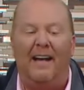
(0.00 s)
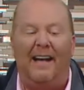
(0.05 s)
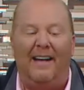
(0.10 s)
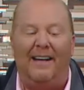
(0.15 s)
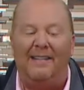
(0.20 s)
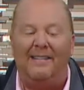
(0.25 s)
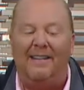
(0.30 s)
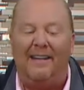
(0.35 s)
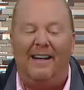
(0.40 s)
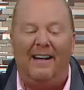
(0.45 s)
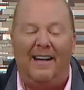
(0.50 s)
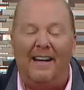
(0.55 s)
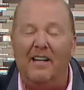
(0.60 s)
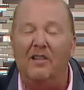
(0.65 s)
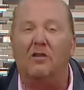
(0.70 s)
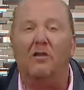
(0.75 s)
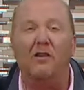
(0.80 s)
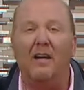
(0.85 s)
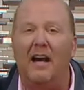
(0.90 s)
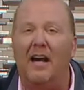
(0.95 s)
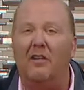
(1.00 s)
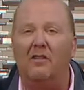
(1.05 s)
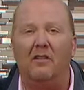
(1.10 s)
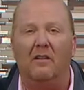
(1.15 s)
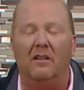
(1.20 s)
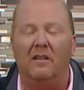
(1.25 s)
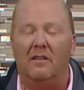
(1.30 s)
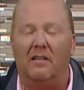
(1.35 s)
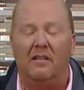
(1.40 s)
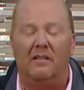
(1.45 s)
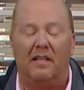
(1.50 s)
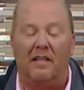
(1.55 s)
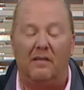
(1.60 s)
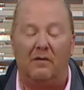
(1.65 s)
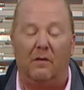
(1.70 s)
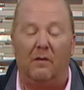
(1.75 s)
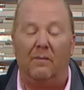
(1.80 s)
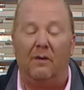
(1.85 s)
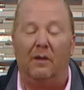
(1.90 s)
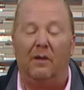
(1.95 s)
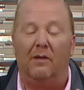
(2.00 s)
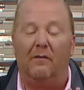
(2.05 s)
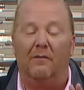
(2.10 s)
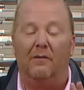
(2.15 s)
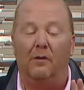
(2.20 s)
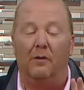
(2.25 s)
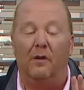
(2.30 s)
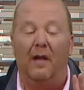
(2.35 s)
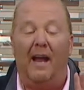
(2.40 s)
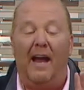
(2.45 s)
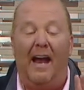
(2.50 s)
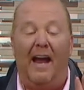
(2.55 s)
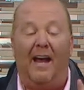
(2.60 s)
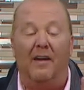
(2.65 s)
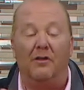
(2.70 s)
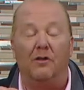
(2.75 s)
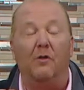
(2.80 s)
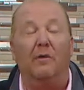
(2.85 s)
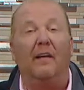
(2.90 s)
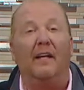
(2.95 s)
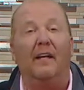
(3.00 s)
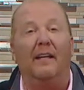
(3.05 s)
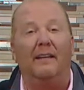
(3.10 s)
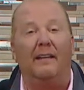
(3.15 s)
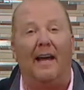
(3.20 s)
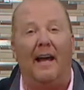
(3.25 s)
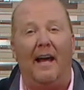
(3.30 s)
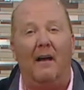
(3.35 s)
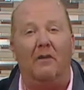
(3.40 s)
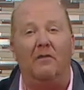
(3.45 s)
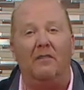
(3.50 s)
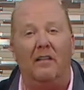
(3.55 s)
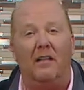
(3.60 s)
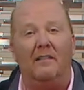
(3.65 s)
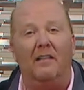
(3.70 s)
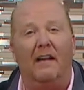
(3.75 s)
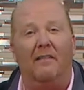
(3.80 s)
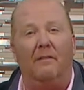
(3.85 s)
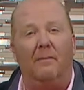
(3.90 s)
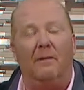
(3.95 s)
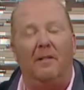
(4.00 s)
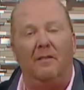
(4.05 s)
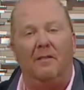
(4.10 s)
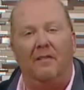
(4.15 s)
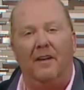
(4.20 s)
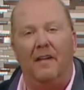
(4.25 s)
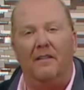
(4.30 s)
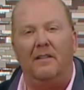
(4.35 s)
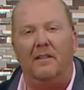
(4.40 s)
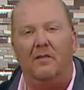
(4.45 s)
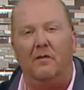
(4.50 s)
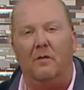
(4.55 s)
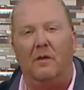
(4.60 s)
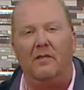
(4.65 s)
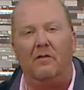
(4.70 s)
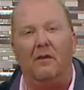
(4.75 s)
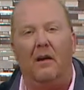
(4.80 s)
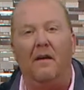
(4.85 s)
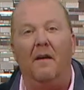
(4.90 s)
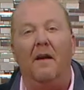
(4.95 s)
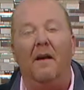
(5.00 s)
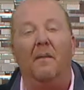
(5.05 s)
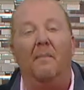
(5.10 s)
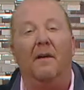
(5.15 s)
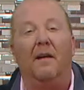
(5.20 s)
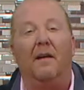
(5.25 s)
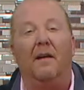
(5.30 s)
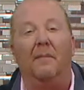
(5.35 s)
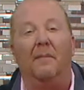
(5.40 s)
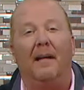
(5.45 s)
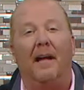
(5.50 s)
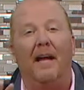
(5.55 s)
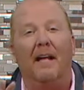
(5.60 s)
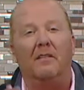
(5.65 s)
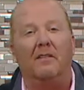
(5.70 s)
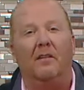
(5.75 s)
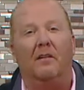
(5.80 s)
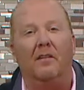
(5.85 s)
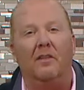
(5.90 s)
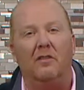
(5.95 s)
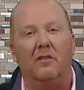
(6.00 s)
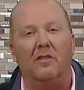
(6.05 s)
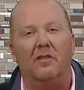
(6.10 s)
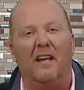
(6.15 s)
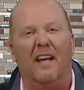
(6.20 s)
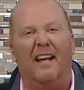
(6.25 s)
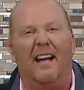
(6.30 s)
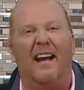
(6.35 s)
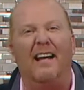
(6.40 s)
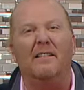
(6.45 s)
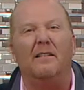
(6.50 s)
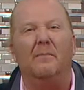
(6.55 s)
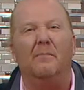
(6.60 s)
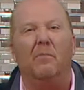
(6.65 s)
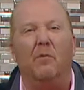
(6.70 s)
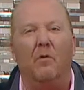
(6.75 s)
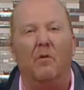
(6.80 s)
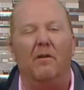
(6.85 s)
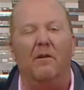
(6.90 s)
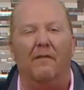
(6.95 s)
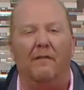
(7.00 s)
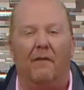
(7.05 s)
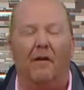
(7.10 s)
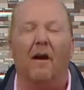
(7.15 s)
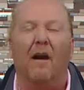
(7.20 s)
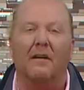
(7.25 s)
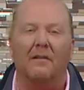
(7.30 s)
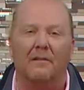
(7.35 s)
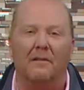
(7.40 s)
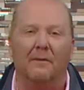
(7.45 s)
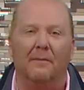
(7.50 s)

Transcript: It is internationally successful American food, and doing it at the house doesn't have to be as fancy as a restaurant, but it can be as delicious and as important for us.